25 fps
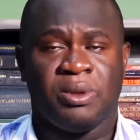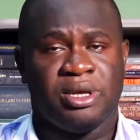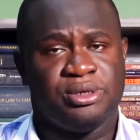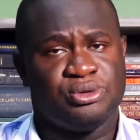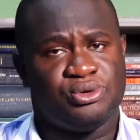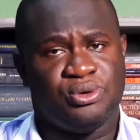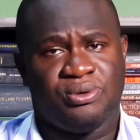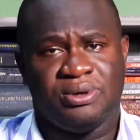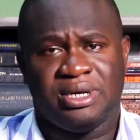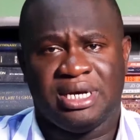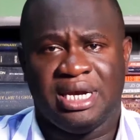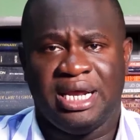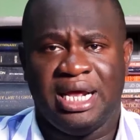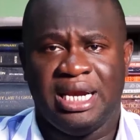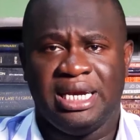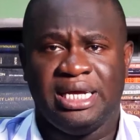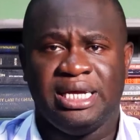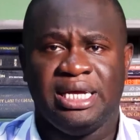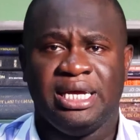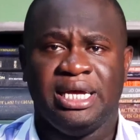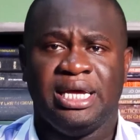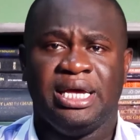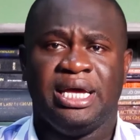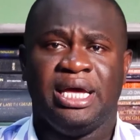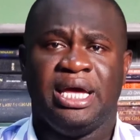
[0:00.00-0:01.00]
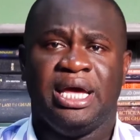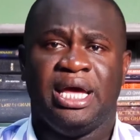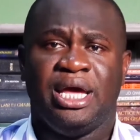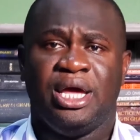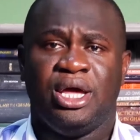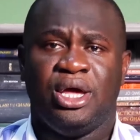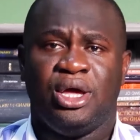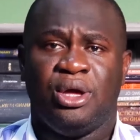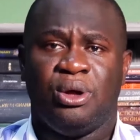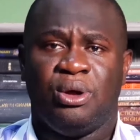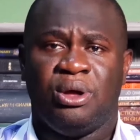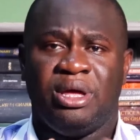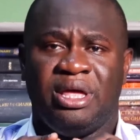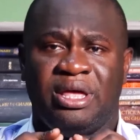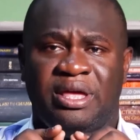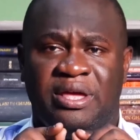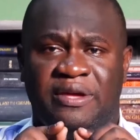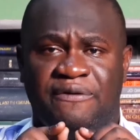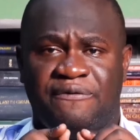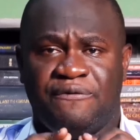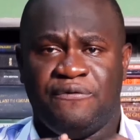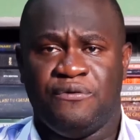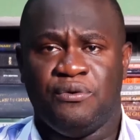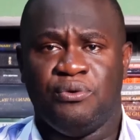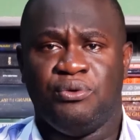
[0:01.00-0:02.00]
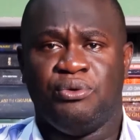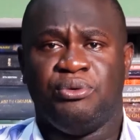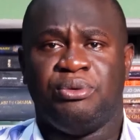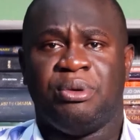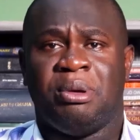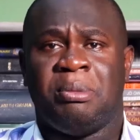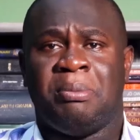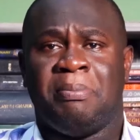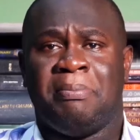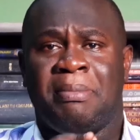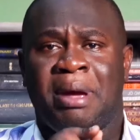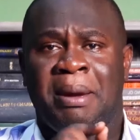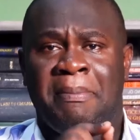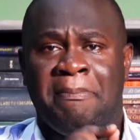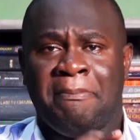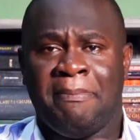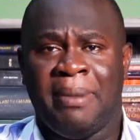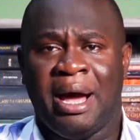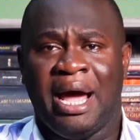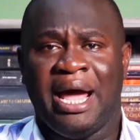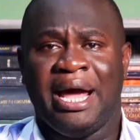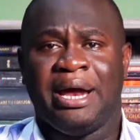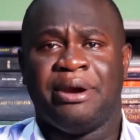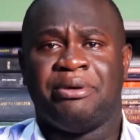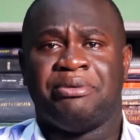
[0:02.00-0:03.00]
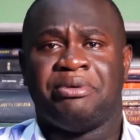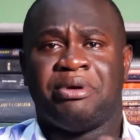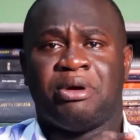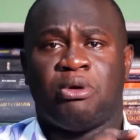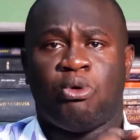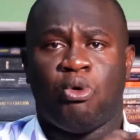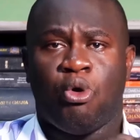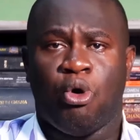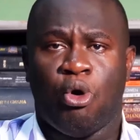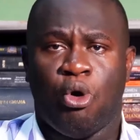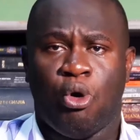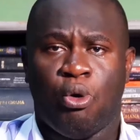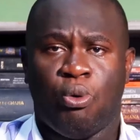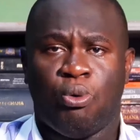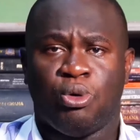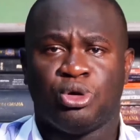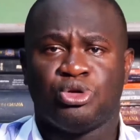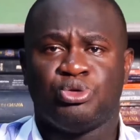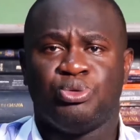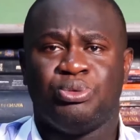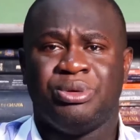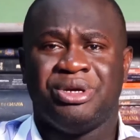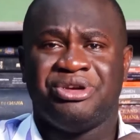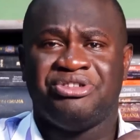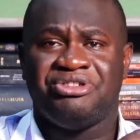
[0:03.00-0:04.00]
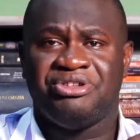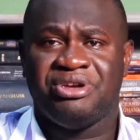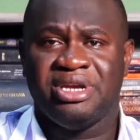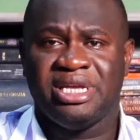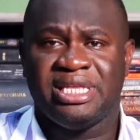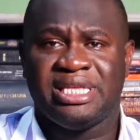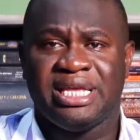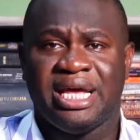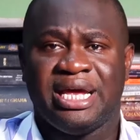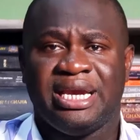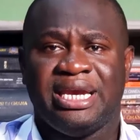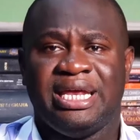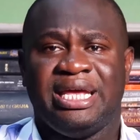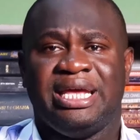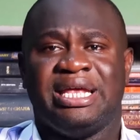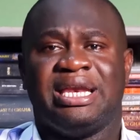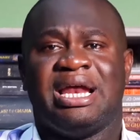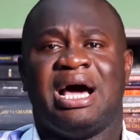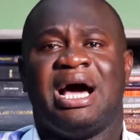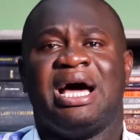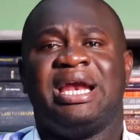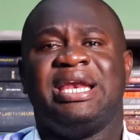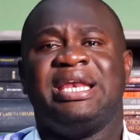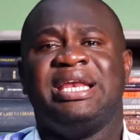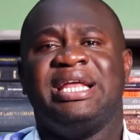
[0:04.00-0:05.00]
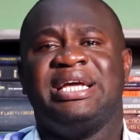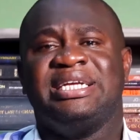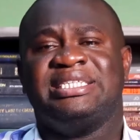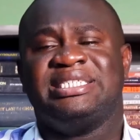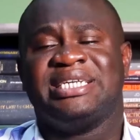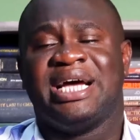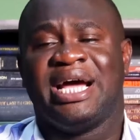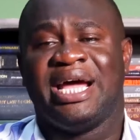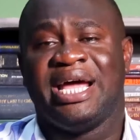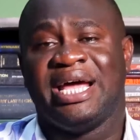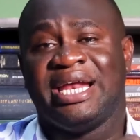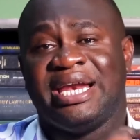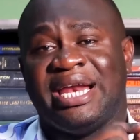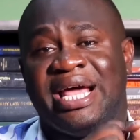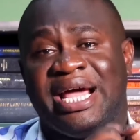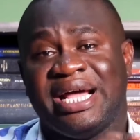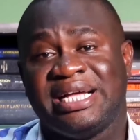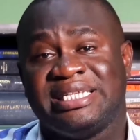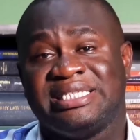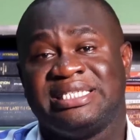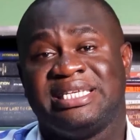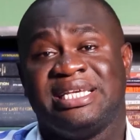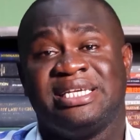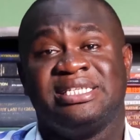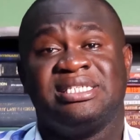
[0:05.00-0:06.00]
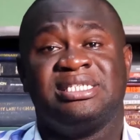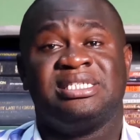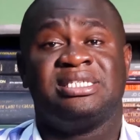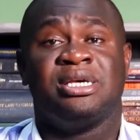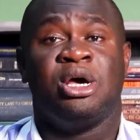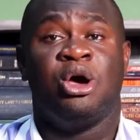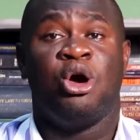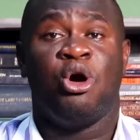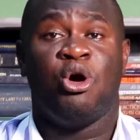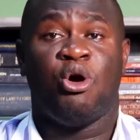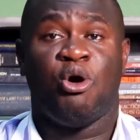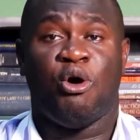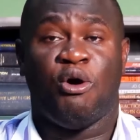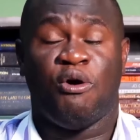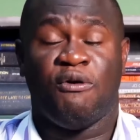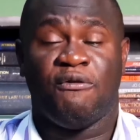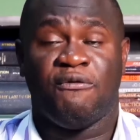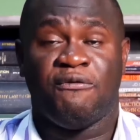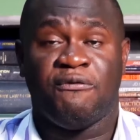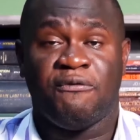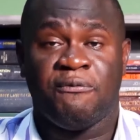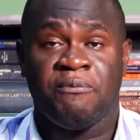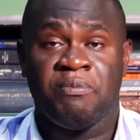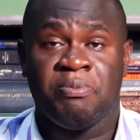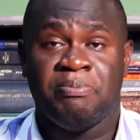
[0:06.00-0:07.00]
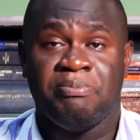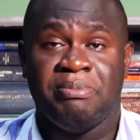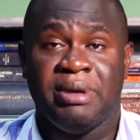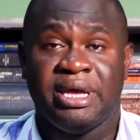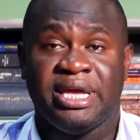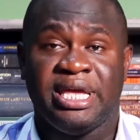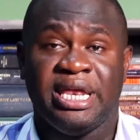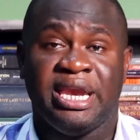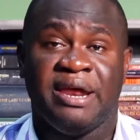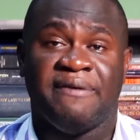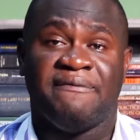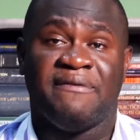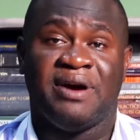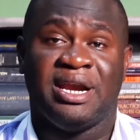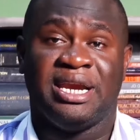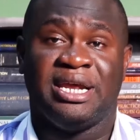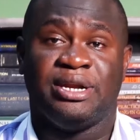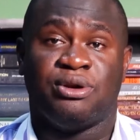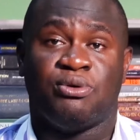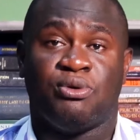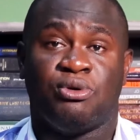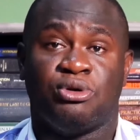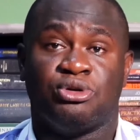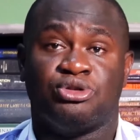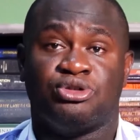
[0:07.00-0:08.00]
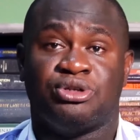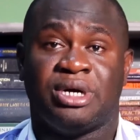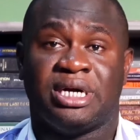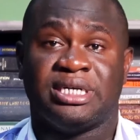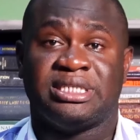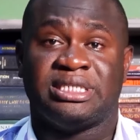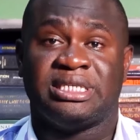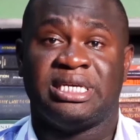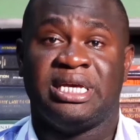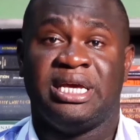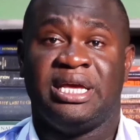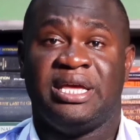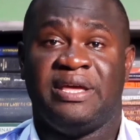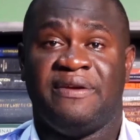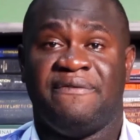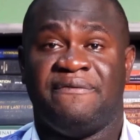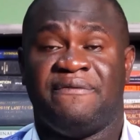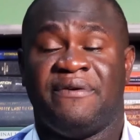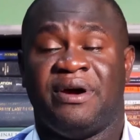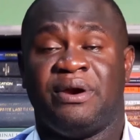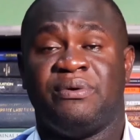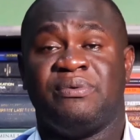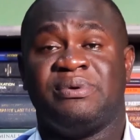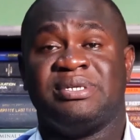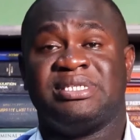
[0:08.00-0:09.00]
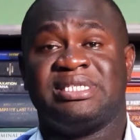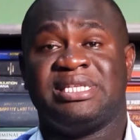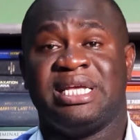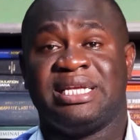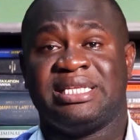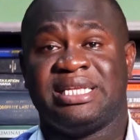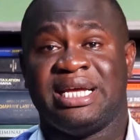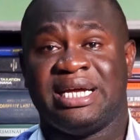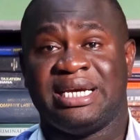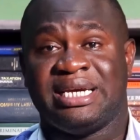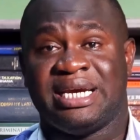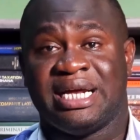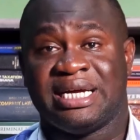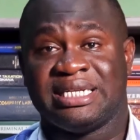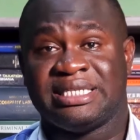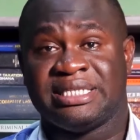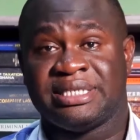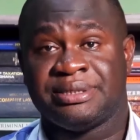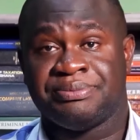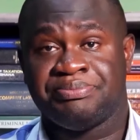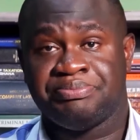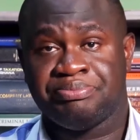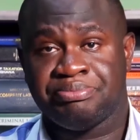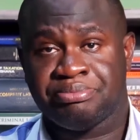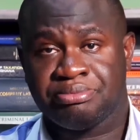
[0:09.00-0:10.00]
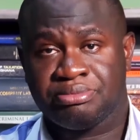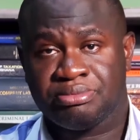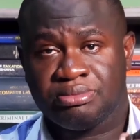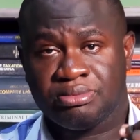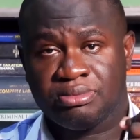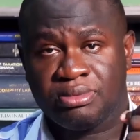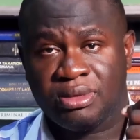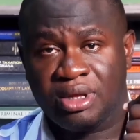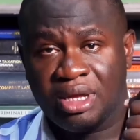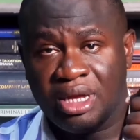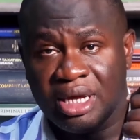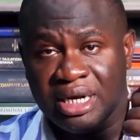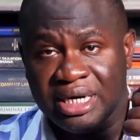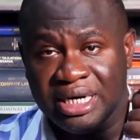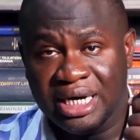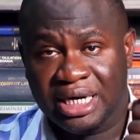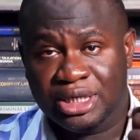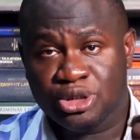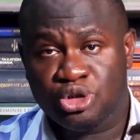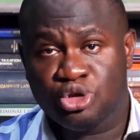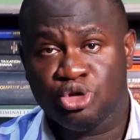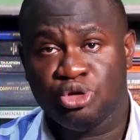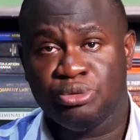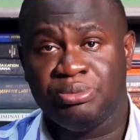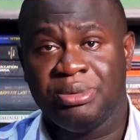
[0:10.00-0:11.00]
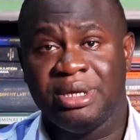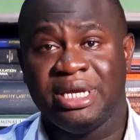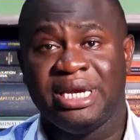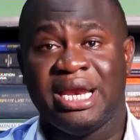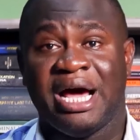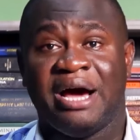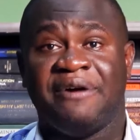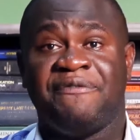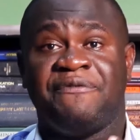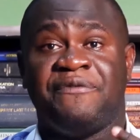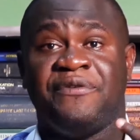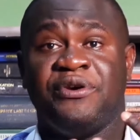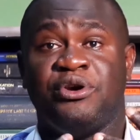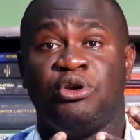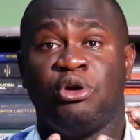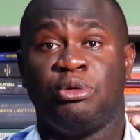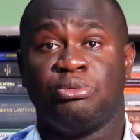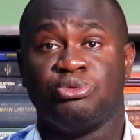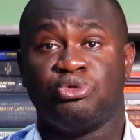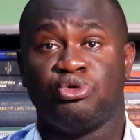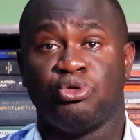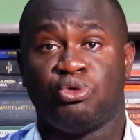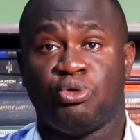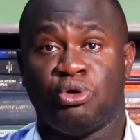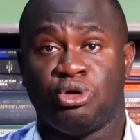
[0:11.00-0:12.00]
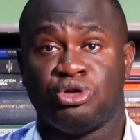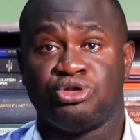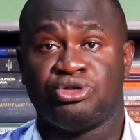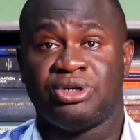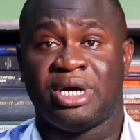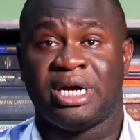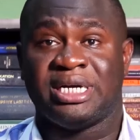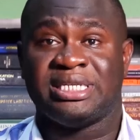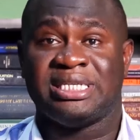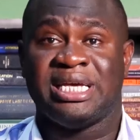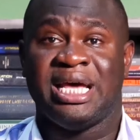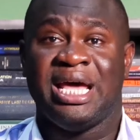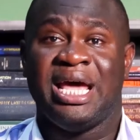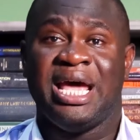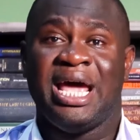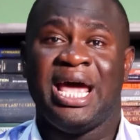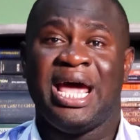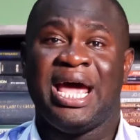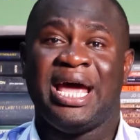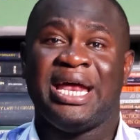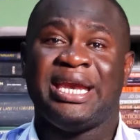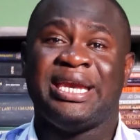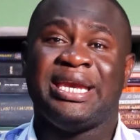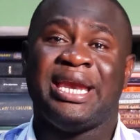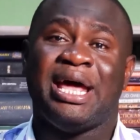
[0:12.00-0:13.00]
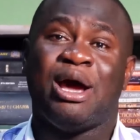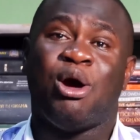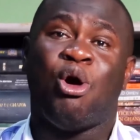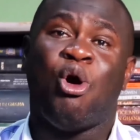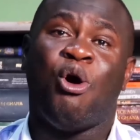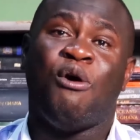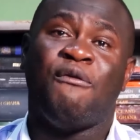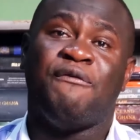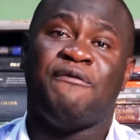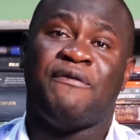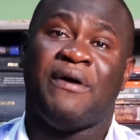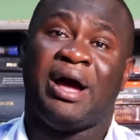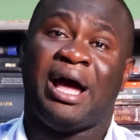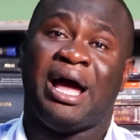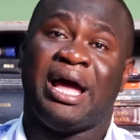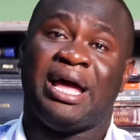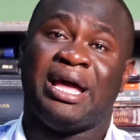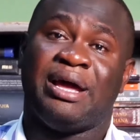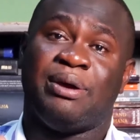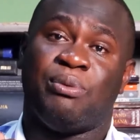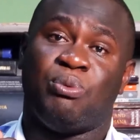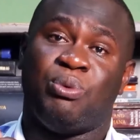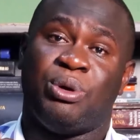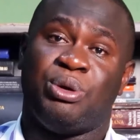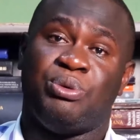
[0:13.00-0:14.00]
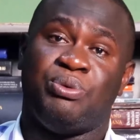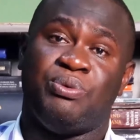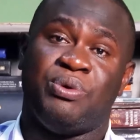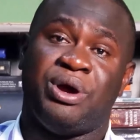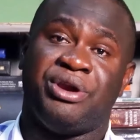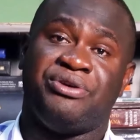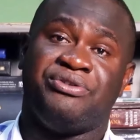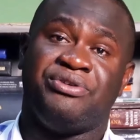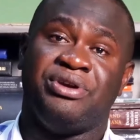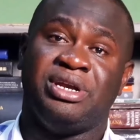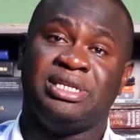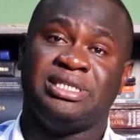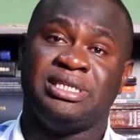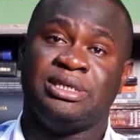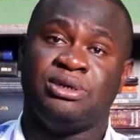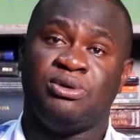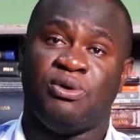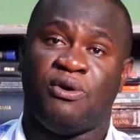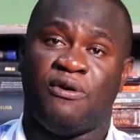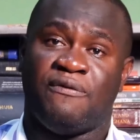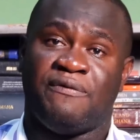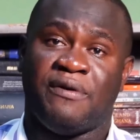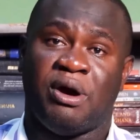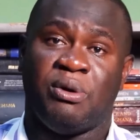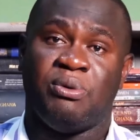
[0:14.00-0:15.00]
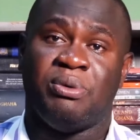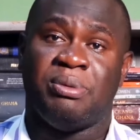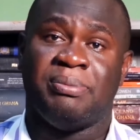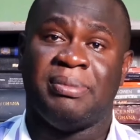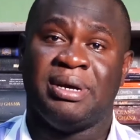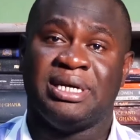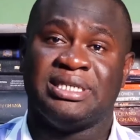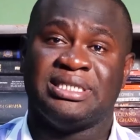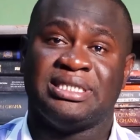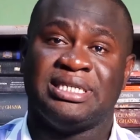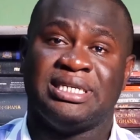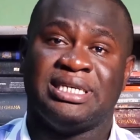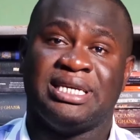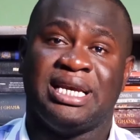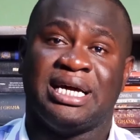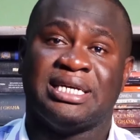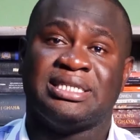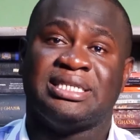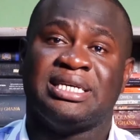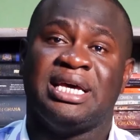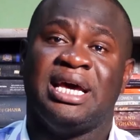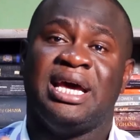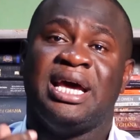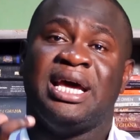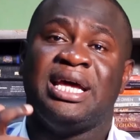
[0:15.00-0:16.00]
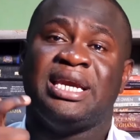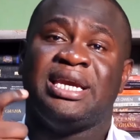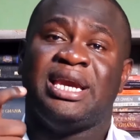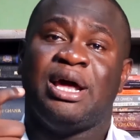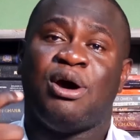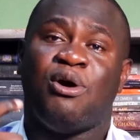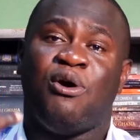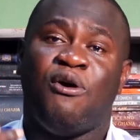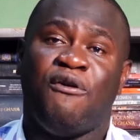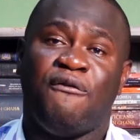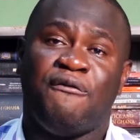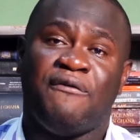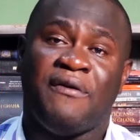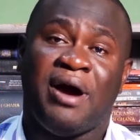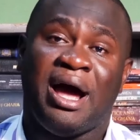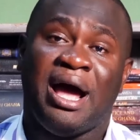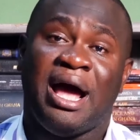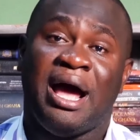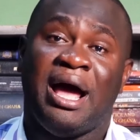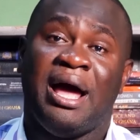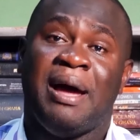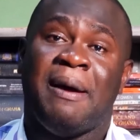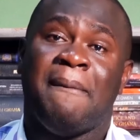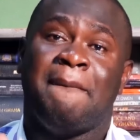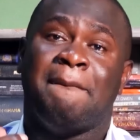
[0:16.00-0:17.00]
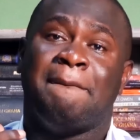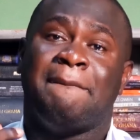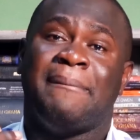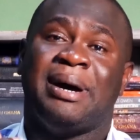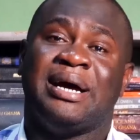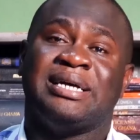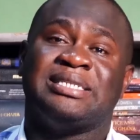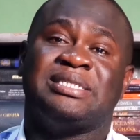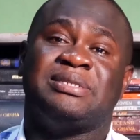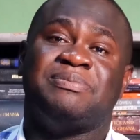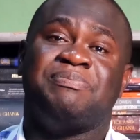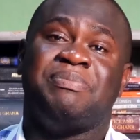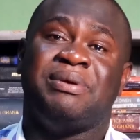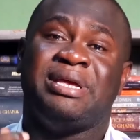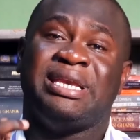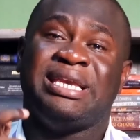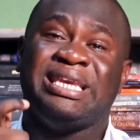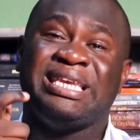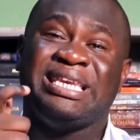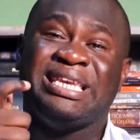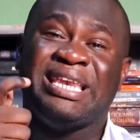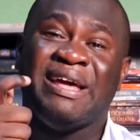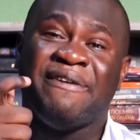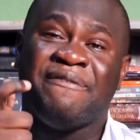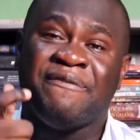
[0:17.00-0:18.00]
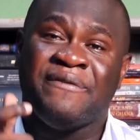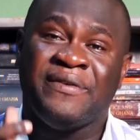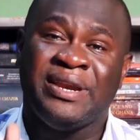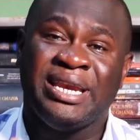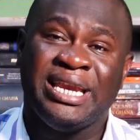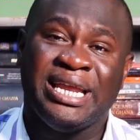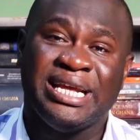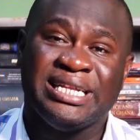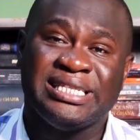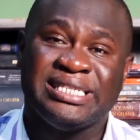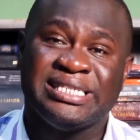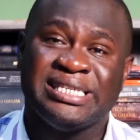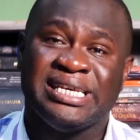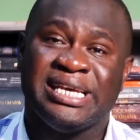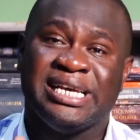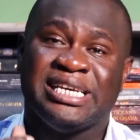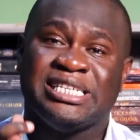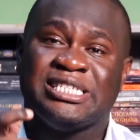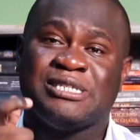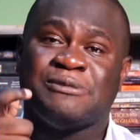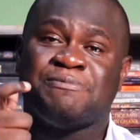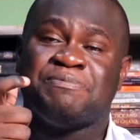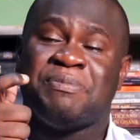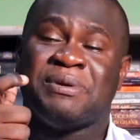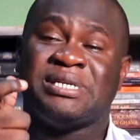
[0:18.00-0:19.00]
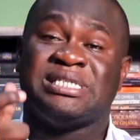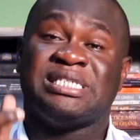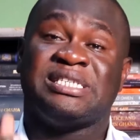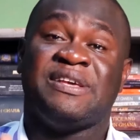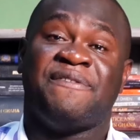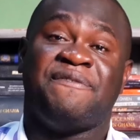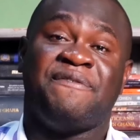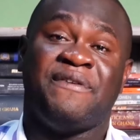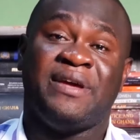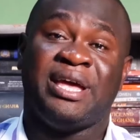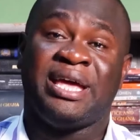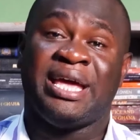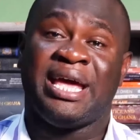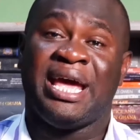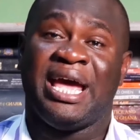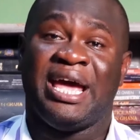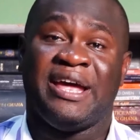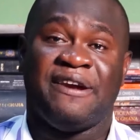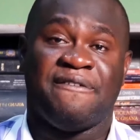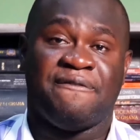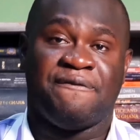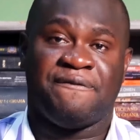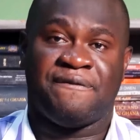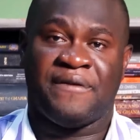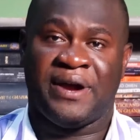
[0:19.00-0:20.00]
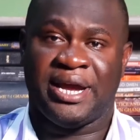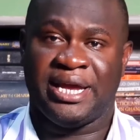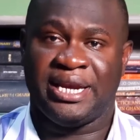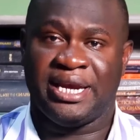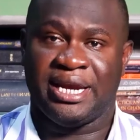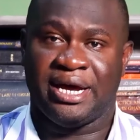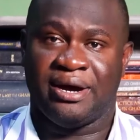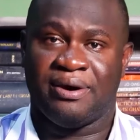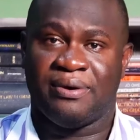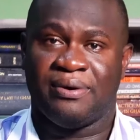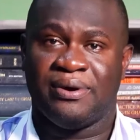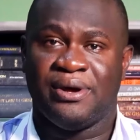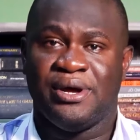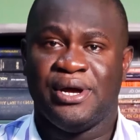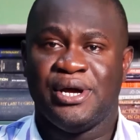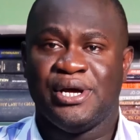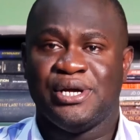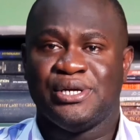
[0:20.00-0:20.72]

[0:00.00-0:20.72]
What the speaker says: So clearly, if you remember and recall what we treated in our nature and essence of making a valid contract, in fact, we stated that there should be that freedom to contract, and the offer, when we were treating offer, we mentioned that the offer must be definite, specific, and final.